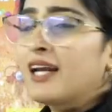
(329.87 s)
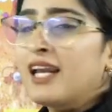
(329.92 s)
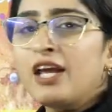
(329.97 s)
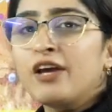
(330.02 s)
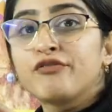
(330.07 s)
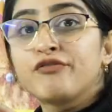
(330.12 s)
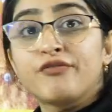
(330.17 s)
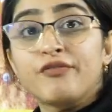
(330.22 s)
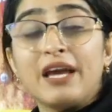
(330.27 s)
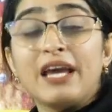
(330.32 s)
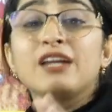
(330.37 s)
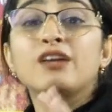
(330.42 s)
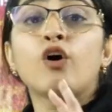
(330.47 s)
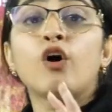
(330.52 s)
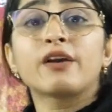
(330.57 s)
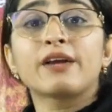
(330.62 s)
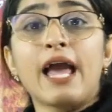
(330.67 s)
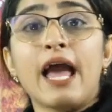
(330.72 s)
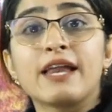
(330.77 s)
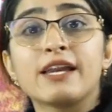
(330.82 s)
If
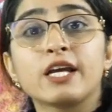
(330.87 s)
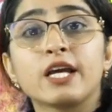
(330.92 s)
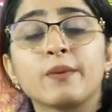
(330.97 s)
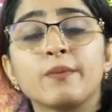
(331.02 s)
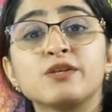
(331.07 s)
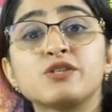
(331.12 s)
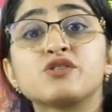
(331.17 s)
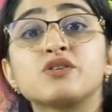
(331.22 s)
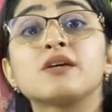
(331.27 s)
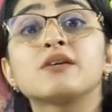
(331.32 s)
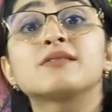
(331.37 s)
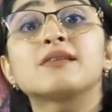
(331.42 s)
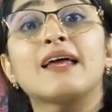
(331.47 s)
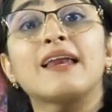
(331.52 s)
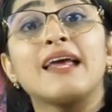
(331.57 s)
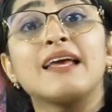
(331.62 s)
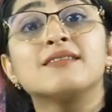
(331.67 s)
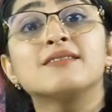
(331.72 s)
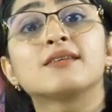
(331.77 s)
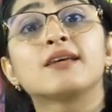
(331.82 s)
inorganic chemistry is there,
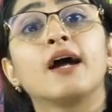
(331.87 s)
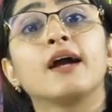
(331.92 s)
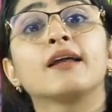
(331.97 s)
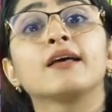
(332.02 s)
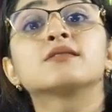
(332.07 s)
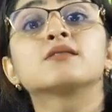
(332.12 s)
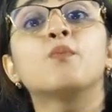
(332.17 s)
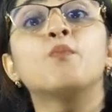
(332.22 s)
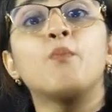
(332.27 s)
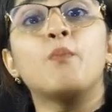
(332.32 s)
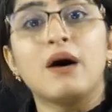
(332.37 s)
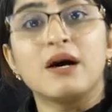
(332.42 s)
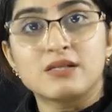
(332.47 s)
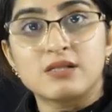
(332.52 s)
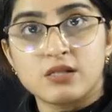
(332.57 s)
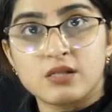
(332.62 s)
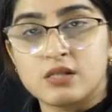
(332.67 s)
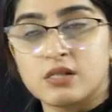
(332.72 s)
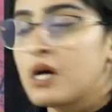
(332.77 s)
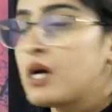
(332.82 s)
NCERT is a
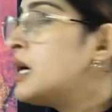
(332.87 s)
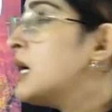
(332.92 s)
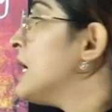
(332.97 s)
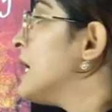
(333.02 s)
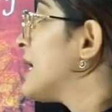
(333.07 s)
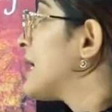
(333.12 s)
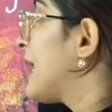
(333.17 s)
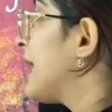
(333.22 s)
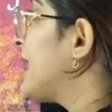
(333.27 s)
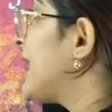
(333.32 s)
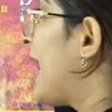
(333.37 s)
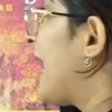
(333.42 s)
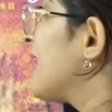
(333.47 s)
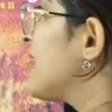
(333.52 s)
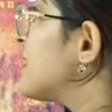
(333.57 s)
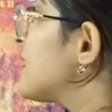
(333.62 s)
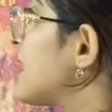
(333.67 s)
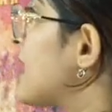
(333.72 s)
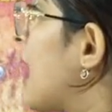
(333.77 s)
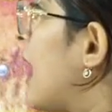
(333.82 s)
must, right?
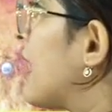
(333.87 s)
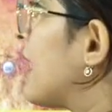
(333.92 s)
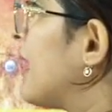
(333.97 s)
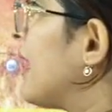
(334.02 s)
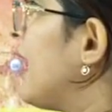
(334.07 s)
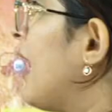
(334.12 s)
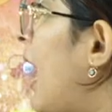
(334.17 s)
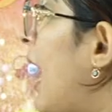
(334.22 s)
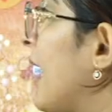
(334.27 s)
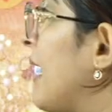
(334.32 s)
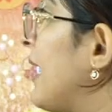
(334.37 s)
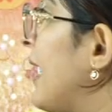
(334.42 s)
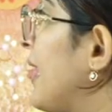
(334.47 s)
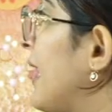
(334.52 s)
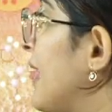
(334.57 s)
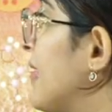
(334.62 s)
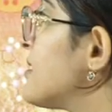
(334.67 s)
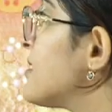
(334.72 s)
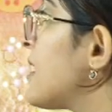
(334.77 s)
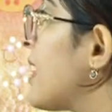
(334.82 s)
NCERT highlight,
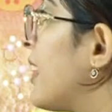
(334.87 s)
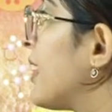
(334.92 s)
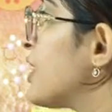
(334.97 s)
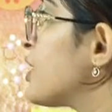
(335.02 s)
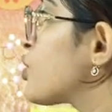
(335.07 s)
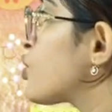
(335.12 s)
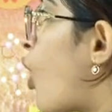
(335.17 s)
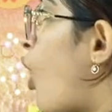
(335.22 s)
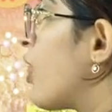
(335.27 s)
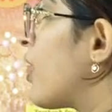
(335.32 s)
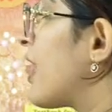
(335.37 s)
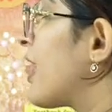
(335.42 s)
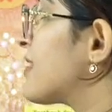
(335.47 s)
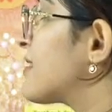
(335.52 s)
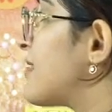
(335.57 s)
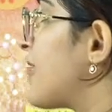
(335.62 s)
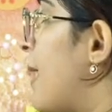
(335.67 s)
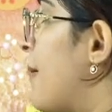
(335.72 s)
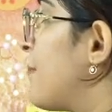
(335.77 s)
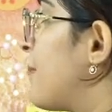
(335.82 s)
NCERT solved
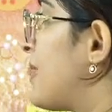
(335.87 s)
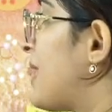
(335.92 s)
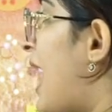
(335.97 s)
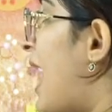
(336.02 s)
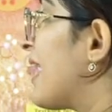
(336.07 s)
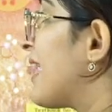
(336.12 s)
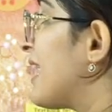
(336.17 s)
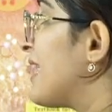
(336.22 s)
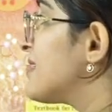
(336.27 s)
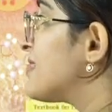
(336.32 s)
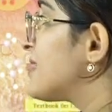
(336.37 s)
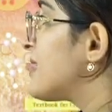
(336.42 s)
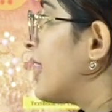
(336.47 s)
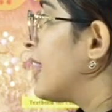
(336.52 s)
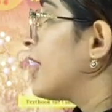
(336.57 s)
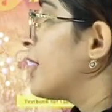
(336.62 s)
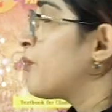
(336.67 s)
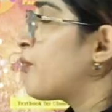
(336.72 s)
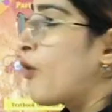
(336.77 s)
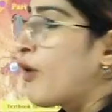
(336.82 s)
example, add
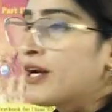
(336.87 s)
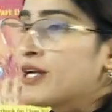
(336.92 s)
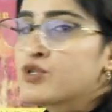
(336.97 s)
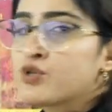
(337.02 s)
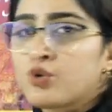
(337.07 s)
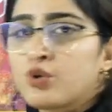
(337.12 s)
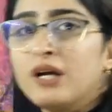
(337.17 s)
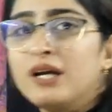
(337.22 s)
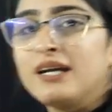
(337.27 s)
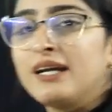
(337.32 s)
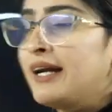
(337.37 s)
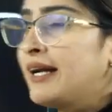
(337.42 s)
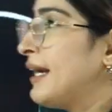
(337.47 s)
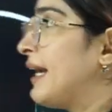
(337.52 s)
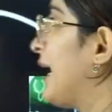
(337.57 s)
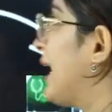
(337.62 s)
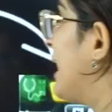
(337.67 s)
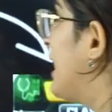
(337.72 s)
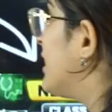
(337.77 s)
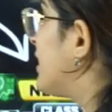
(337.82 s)
NCERT points to the
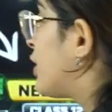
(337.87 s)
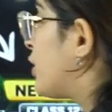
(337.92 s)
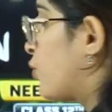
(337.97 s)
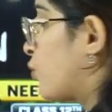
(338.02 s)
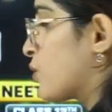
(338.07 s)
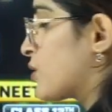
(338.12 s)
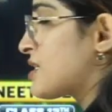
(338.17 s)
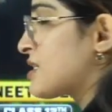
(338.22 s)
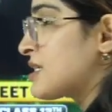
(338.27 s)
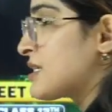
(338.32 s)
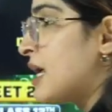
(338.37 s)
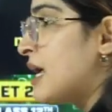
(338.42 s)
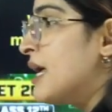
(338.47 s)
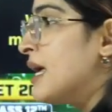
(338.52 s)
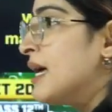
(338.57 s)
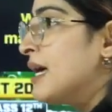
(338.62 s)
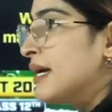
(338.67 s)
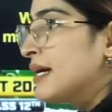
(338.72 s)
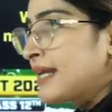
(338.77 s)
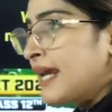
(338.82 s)
detailed notes,
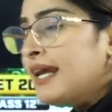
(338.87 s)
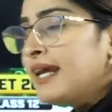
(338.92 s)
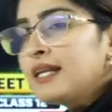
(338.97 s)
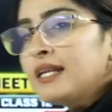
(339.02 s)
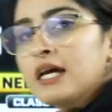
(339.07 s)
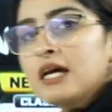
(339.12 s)
right?